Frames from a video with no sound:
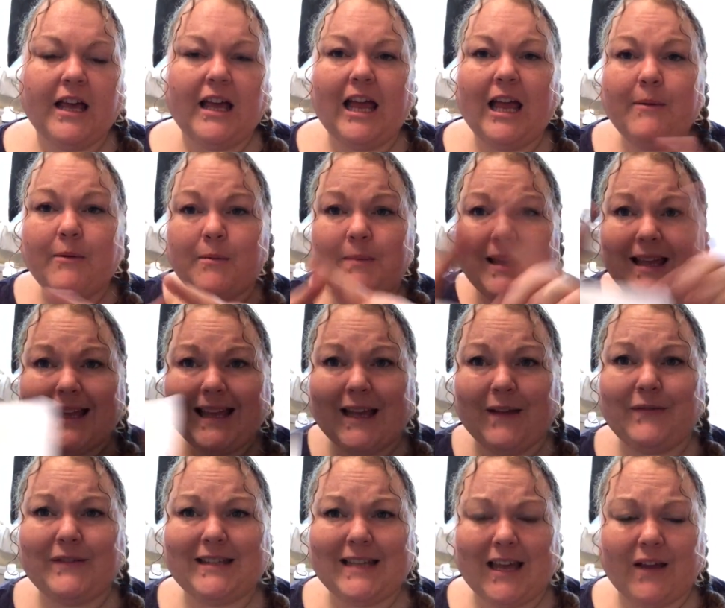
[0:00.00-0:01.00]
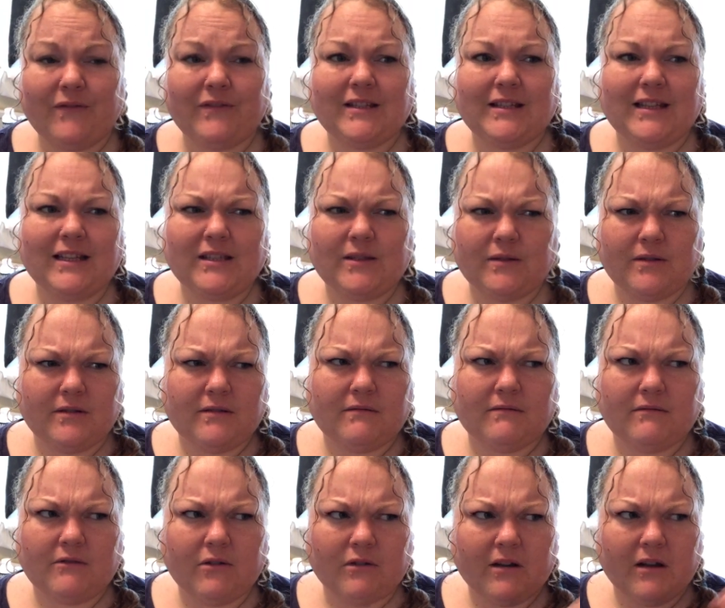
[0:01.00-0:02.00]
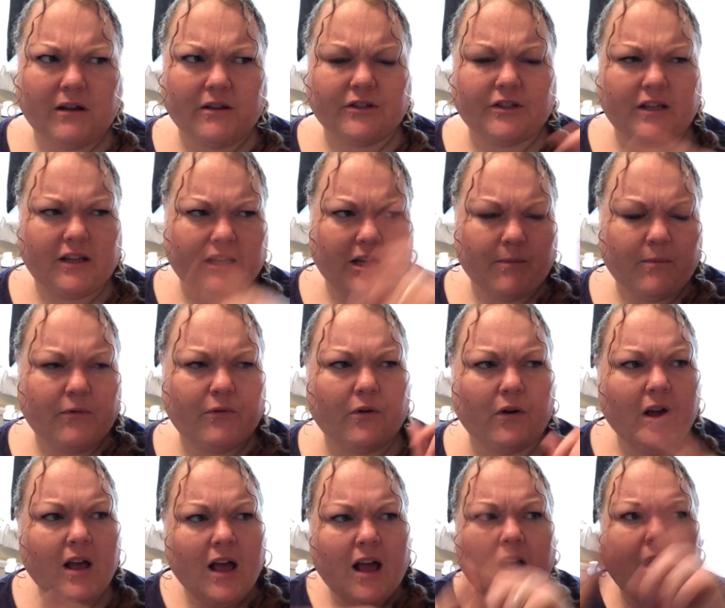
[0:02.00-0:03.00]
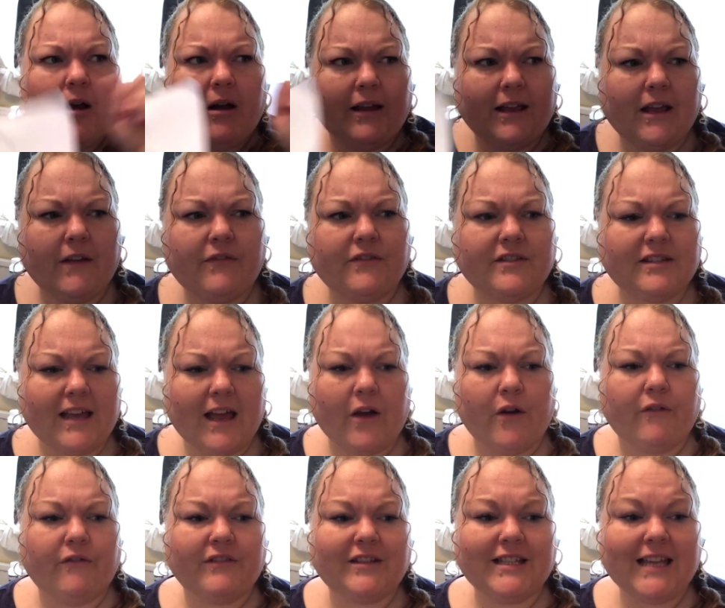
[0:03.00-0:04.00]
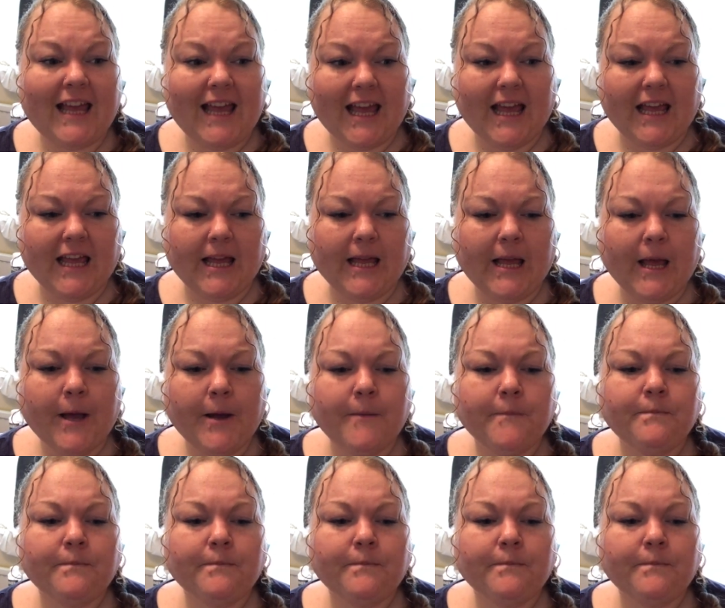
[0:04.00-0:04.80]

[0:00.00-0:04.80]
He bought me a gift set of, this is not last year, the year before, a gift set of tea,